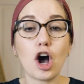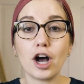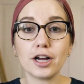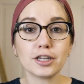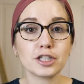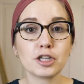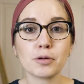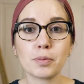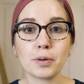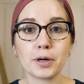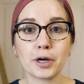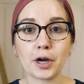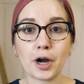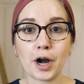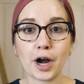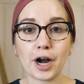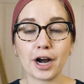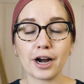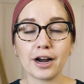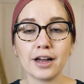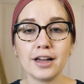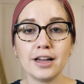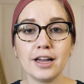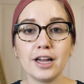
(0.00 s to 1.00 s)

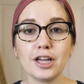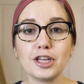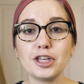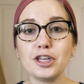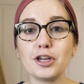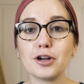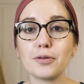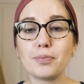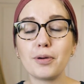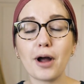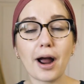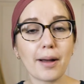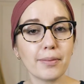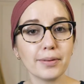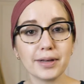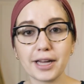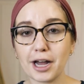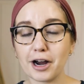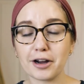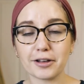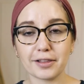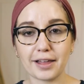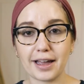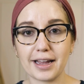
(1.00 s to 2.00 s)
entrepreneur, you
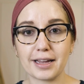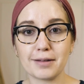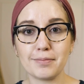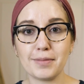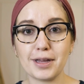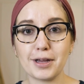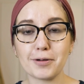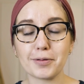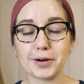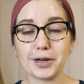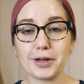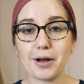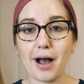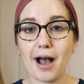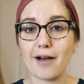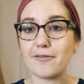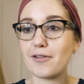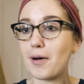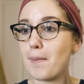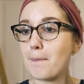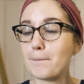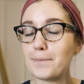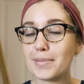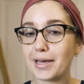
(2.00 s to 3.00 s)
probably are like me where you
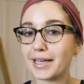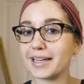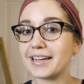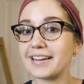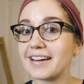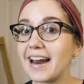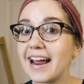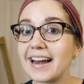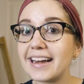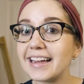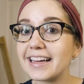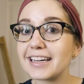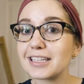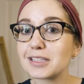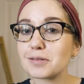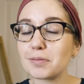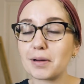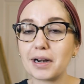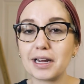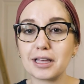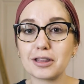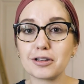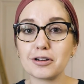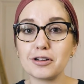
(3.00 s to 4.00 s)
have a million ideas
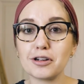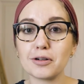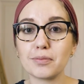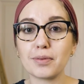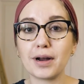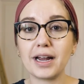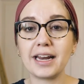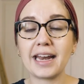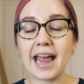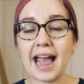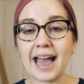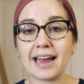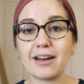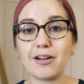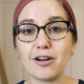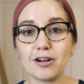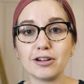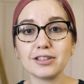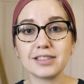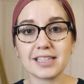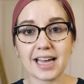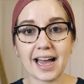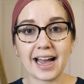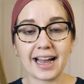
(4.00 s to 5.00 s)
running through your brain at
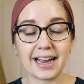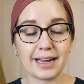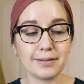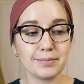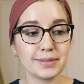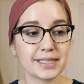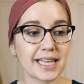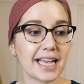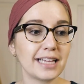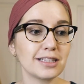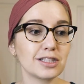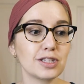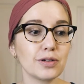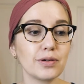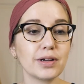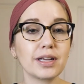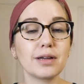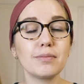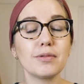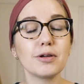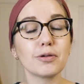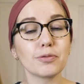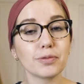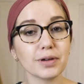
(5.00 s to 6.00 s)
all times. And so it
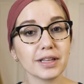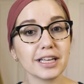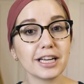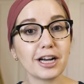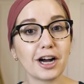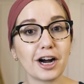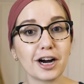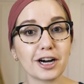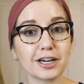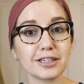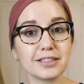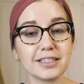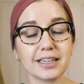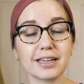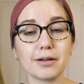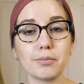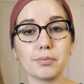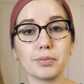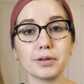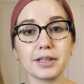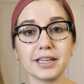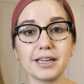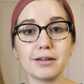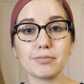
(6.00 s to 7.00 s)
can be really hard to
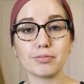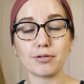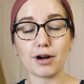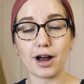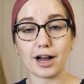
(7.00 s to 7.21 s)
complete